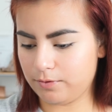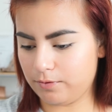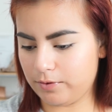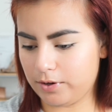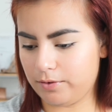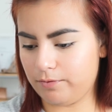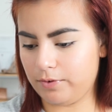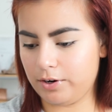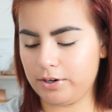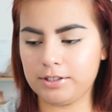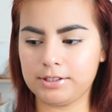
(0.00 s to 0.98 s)

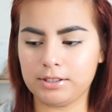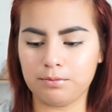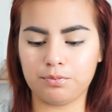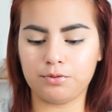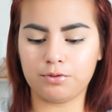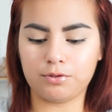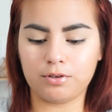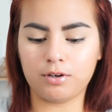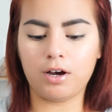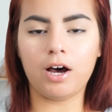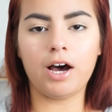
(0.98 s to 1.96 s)
very simple
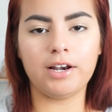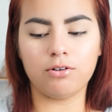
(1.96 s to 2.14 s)
eye